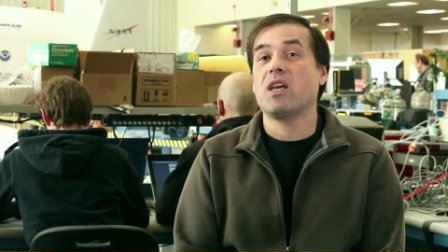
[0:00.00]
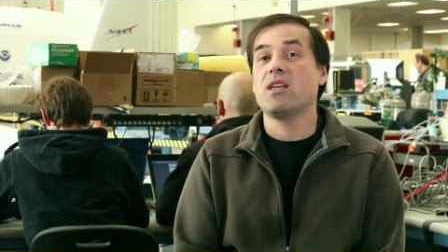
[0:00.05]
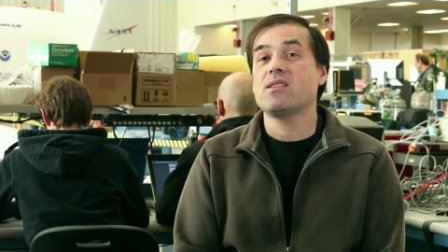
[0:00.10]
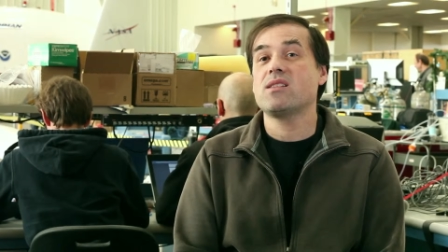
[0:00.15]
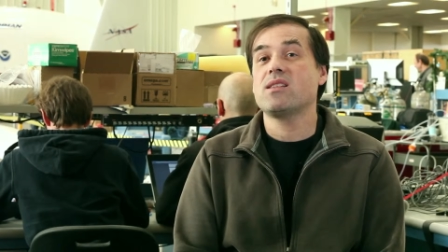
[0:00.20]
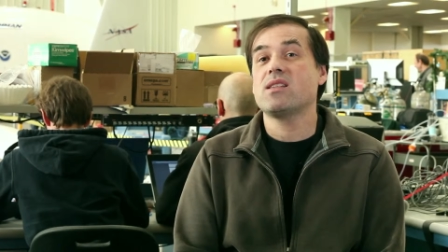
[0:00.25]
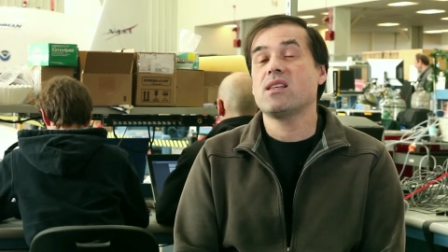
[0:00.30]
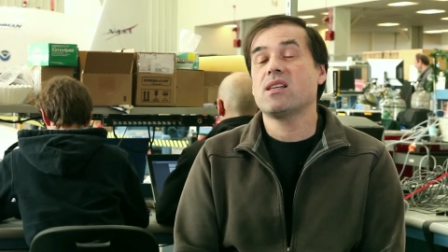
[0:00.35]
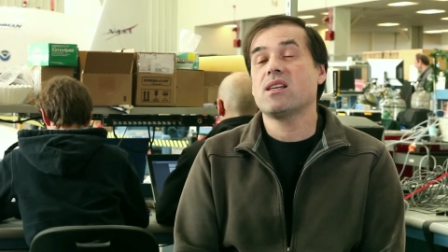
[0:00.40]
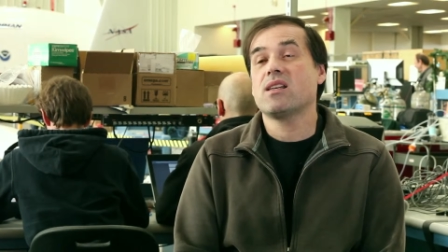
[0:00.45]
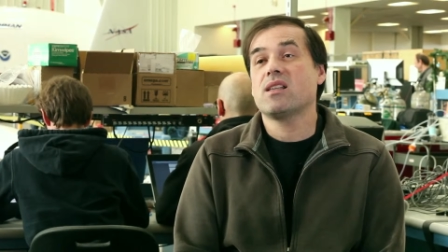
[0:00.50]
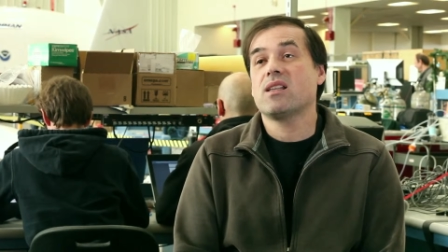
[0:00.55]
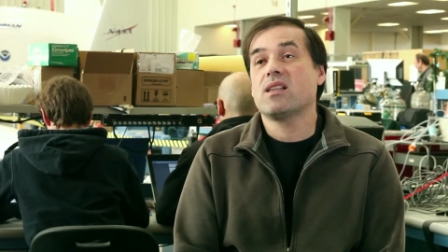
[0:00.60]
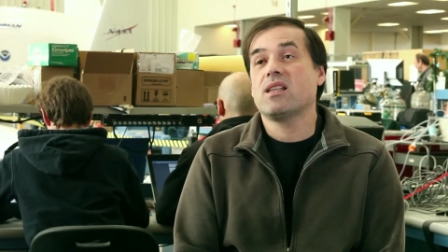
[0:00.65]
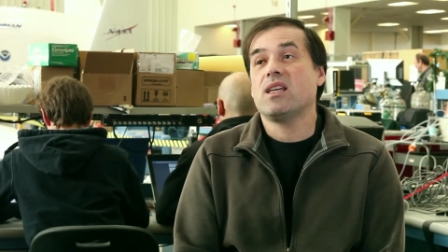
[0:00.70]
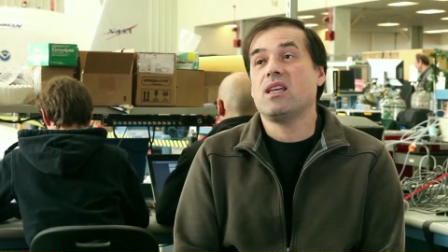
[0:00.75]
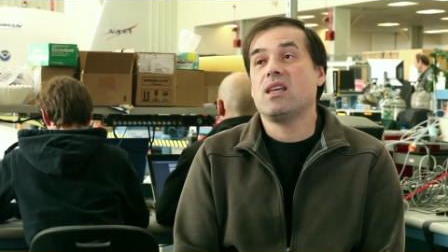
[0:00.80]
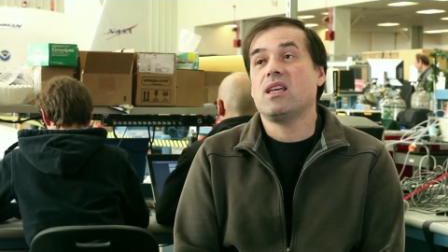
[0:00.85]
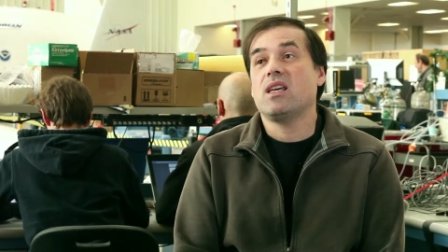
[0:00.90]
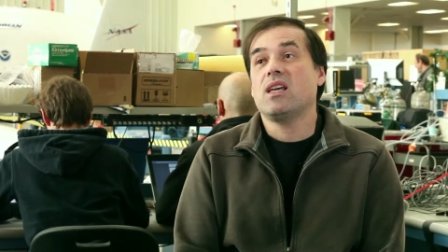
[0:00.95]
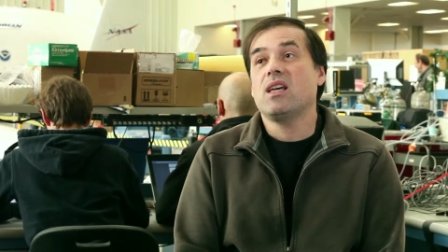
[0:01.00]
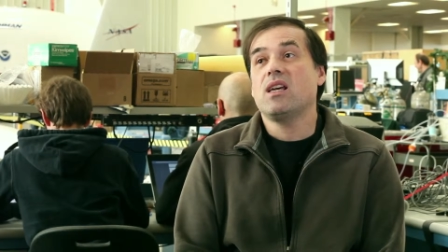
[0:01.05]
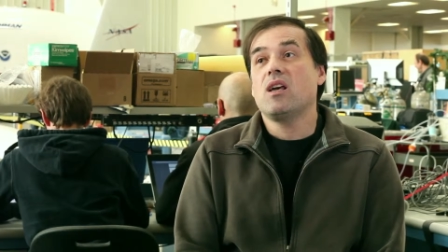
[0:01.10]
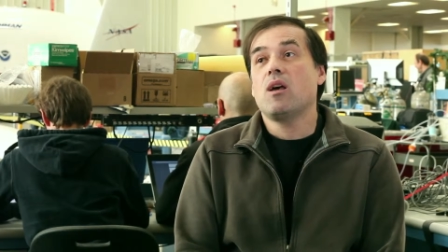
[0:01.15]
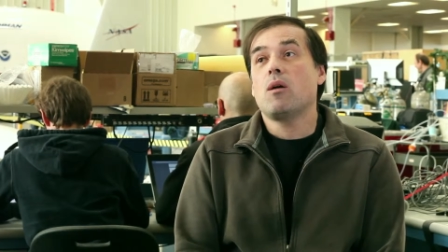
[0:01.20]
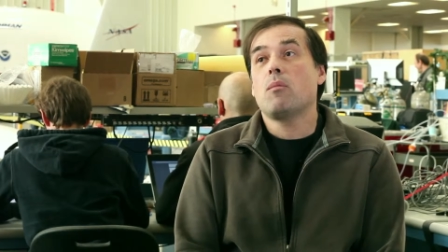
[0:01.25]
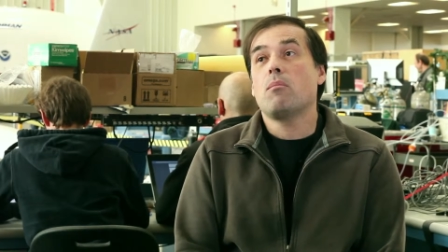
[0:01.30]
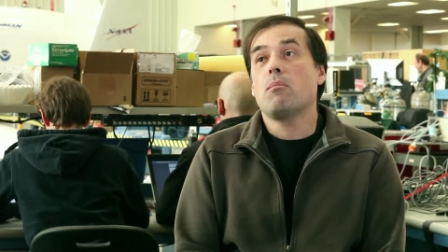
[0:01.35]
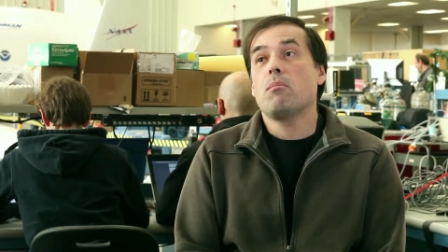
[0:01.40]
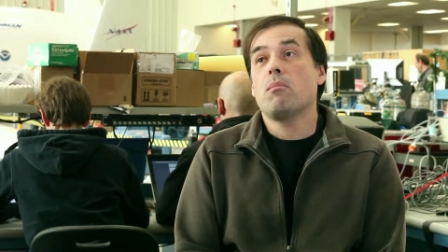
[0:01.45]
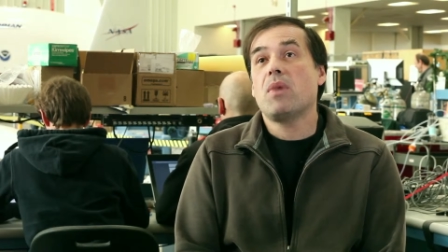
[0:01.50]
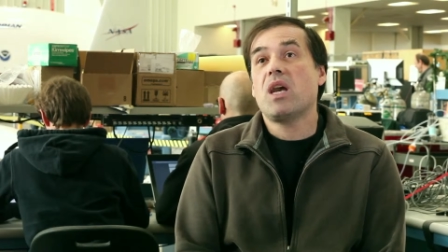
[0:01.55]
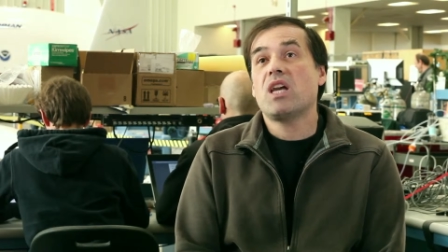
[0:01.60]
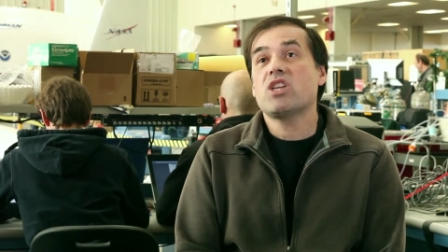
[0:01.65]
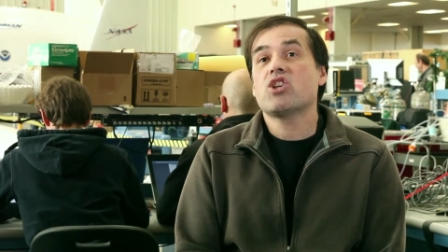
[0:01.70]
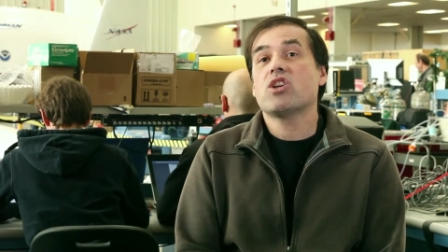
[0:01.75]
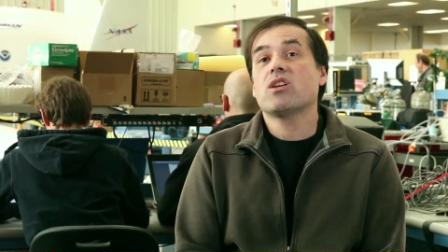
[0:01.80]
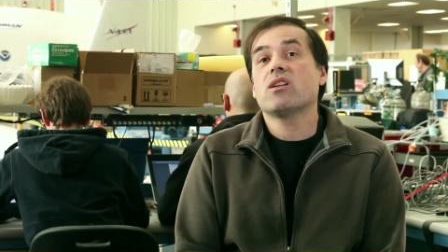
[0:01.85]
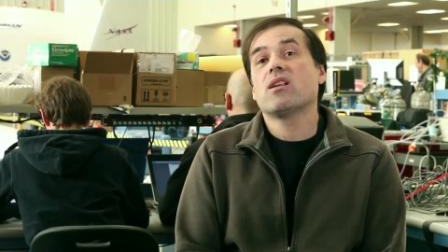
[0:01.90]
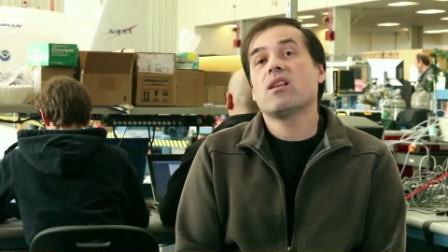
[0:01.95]
basically
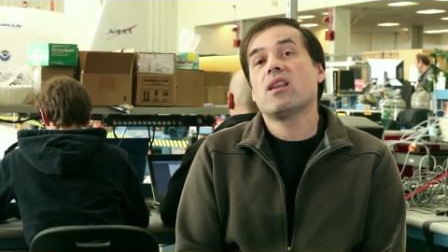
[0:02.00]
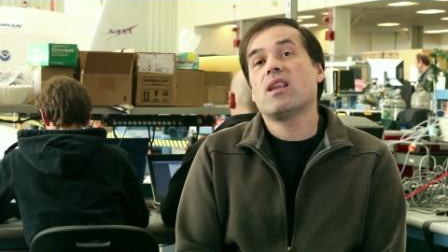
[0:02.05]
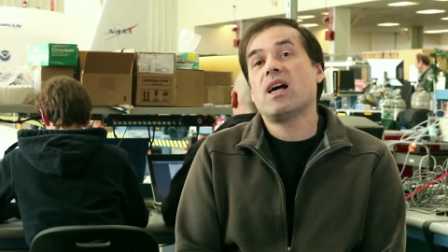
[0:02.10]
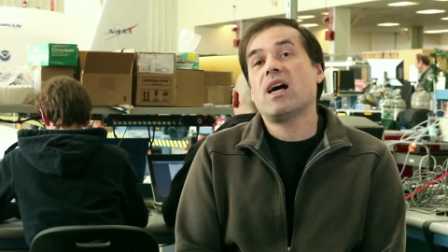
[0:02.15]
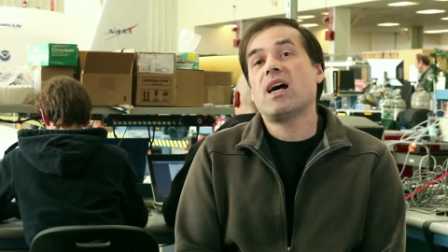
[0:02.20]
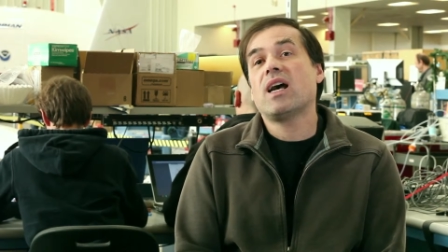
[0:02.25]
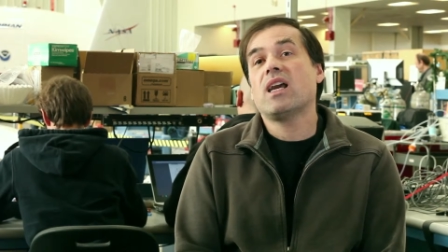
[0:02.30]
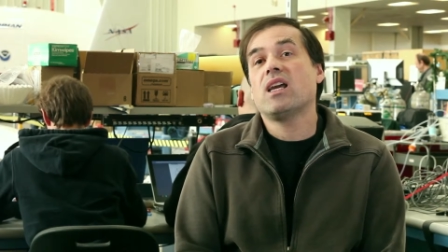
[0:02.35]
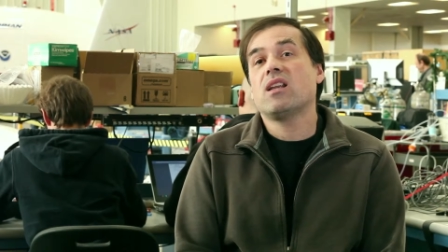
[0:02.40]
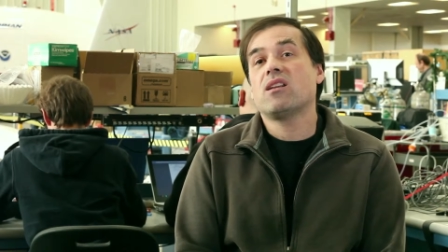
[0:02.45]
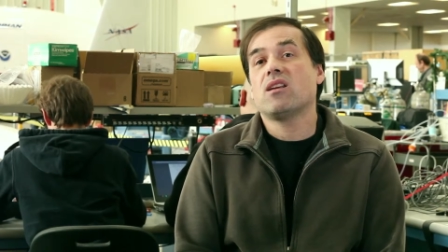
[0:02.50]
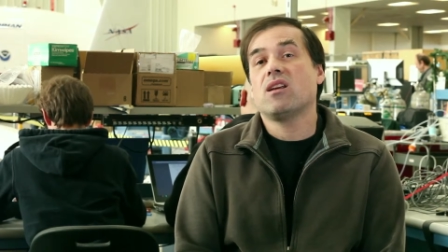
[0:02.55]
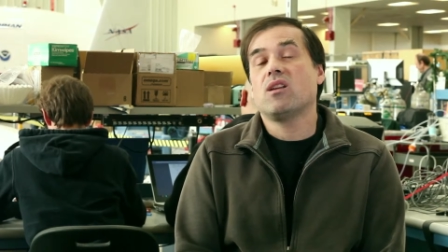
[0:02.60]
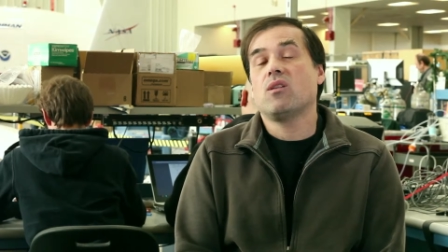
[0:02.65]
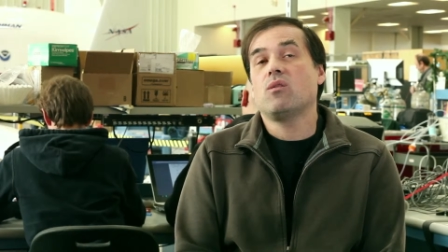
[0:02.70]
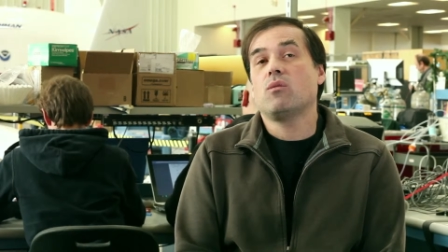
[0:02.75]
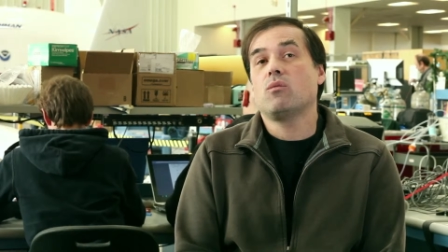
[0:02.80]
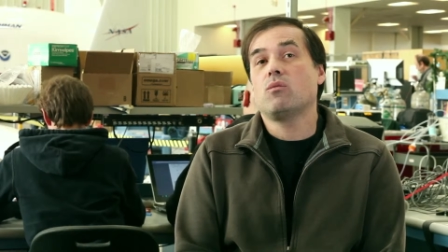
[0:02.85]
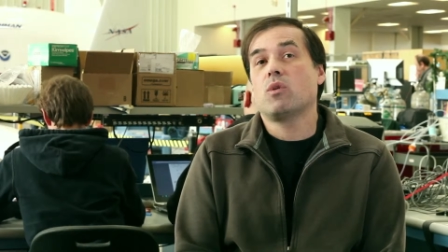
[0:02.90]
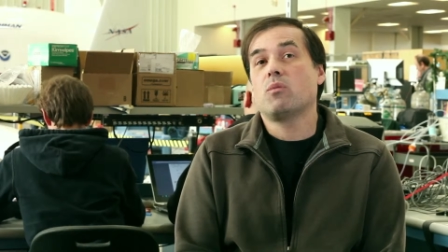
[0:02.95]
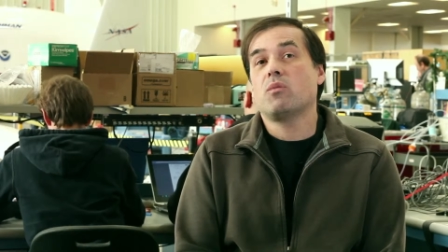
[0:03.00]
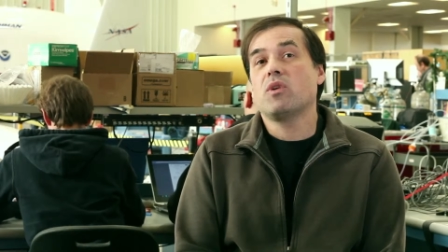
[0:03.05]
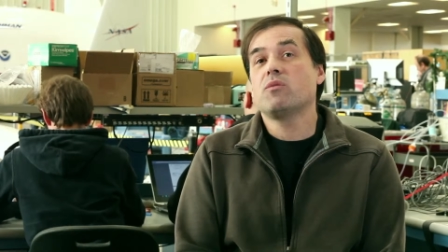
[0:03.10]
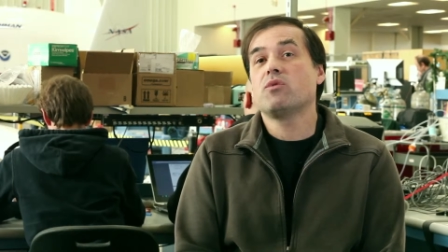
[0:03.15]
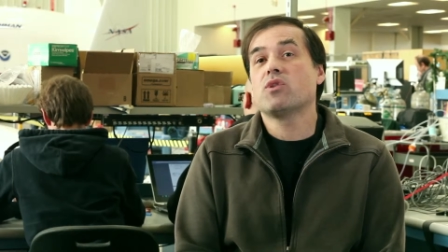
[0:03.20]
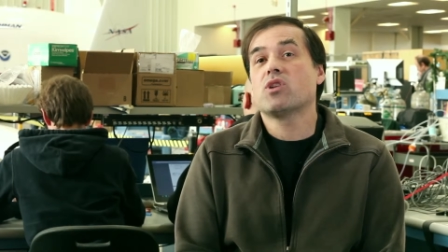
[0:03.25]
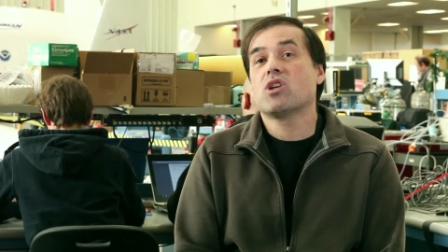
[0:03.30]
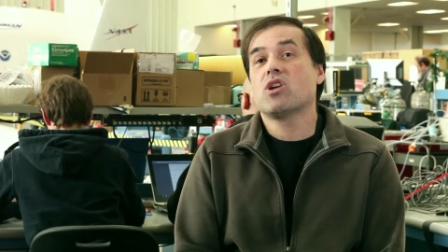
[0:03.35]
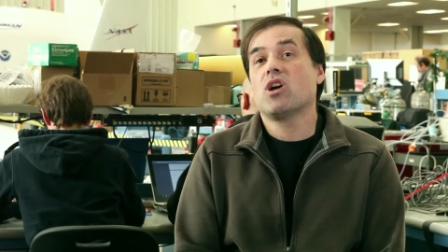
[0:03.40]
measure the light in what we would